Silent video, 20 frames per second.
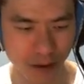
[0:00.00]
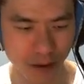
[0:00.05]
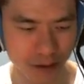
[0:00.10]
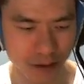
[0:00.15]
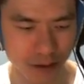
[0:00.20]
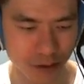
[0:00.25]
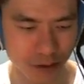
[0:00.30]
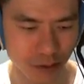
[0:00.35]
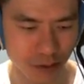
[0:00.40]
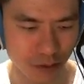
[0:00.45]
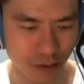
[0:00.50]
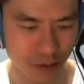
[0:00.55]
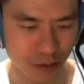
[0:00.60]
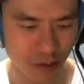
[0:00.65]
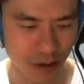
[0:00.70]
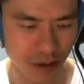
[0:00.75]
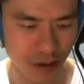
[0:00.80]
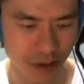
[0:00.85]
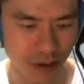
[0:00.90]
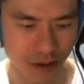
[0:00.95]
So
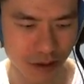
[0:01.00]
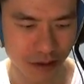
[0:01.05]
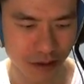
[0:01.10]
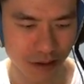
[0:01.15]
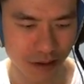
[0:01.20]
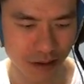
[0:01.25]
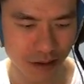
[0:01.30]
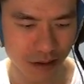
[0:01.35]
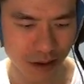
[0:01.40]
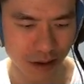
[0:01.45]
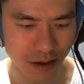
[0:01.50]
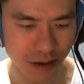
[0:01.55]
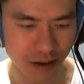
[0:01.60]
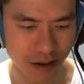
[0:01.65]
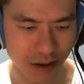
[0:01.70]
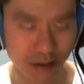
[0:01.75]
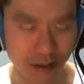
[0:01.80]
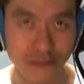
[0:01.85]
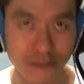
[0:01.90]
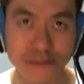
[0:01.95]

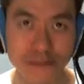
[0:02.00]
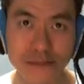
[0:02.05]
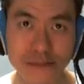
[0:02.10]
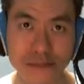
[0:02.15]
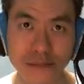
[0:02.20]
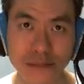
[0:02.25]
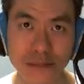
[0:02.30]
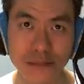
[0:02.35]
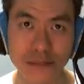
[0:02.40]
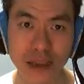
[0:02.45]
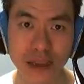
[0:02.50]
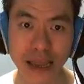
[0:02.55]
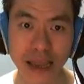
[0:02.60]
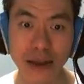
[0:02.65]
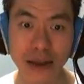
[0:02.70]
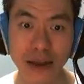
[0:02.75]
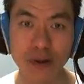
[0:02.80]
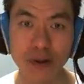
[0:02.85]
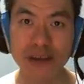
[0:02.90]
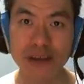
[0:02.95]
and I
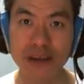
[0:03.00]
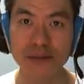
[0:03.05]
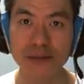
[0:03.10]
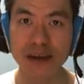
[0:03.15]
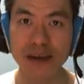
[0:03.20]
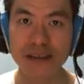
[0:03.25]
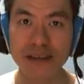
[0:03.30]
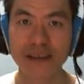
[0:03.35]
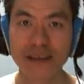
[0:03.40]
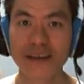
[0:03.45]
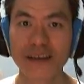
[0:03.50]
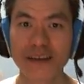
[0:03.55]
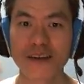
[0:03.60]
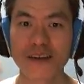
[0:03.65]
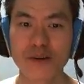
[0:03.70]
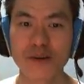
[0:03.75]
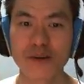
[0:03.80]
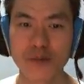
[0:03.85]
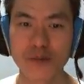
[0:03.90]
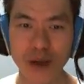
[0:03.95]
will explain
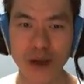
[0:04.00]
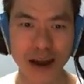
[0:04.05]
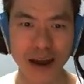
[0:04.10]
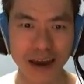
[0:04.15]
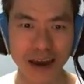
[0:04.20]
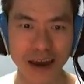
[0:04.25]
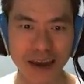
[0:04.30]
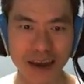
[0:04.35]
why